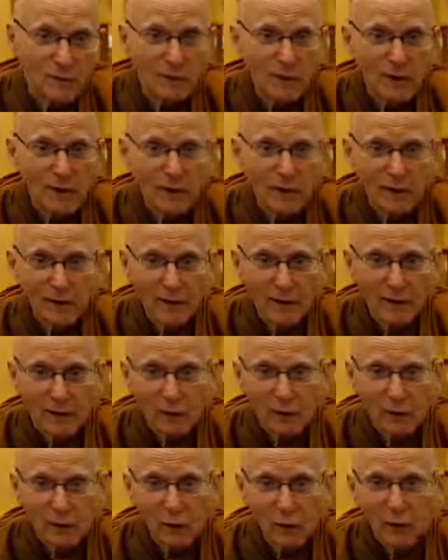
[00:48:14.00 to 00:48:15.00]

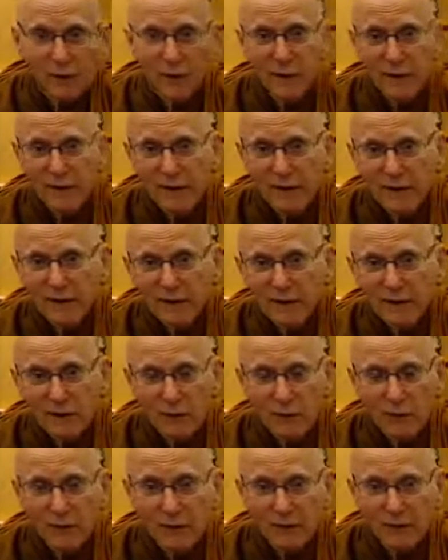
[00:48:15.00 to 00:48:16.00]
are operating
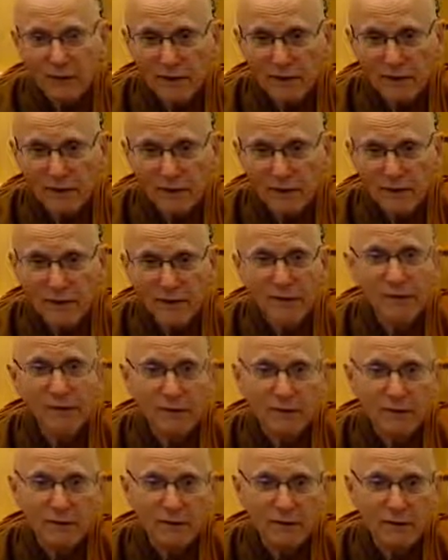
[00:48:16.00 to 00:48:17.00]
throughout the day and
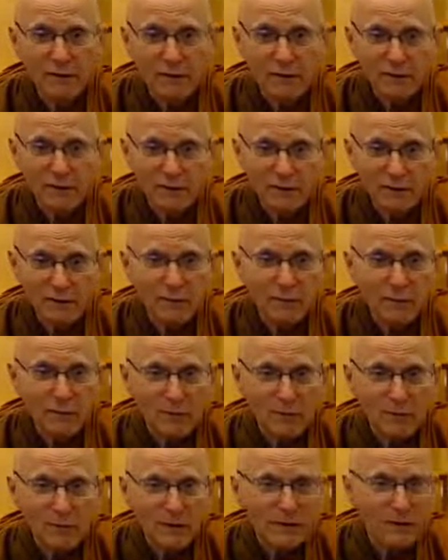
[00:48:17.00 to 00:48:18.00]
night to
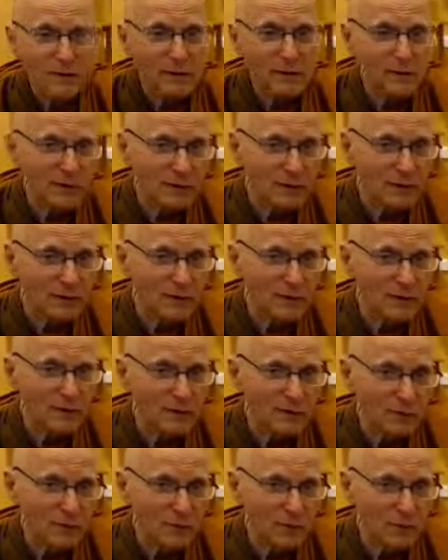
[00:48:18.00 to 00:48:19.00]

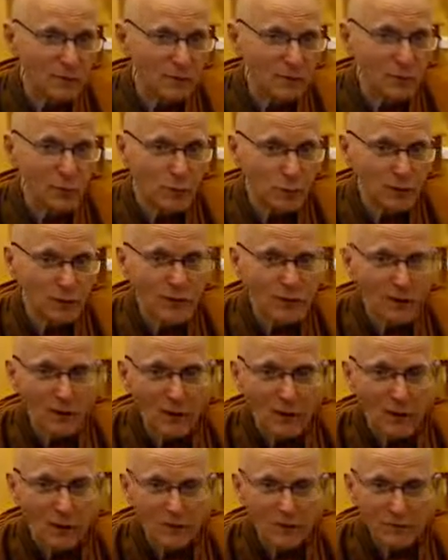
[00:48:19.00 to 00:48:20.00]
keep this body
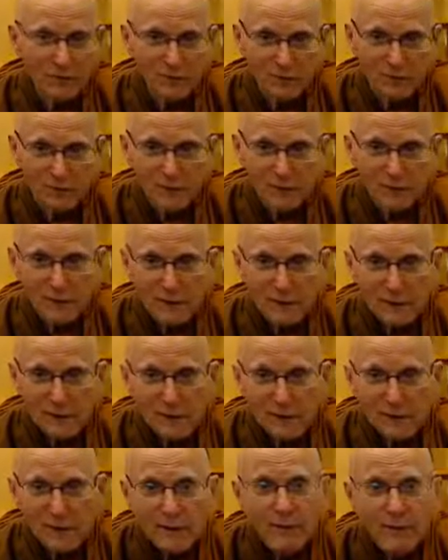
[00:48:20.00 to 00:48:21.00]
alive.
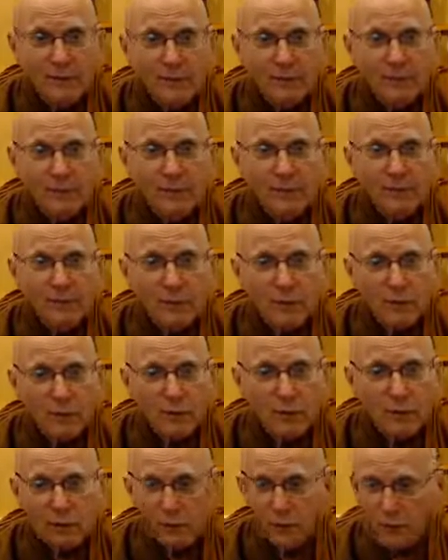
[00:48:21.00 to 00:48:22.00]

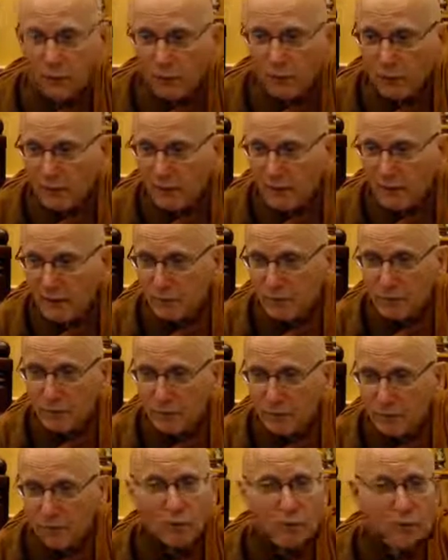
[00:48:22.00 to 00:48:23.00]
So I hope that
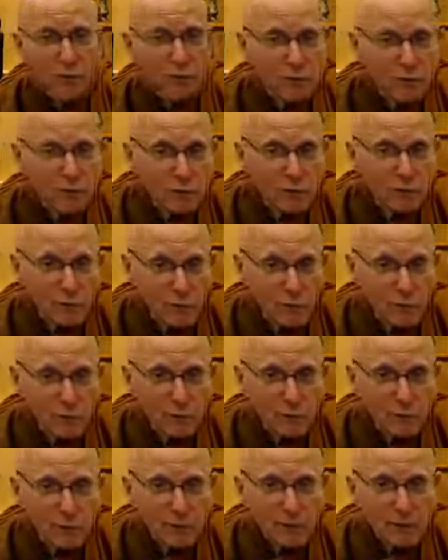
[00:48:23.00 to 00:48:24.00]
was of use to
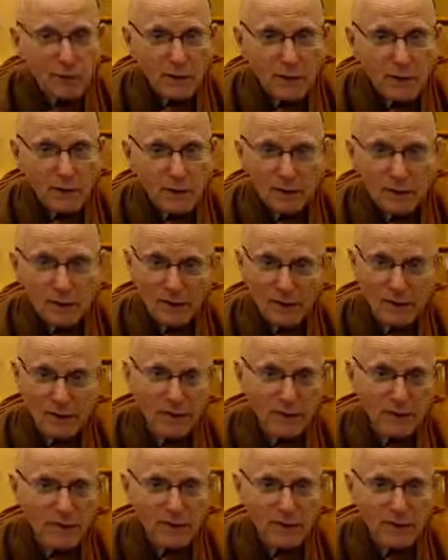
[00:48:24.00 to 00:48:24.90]
you. And please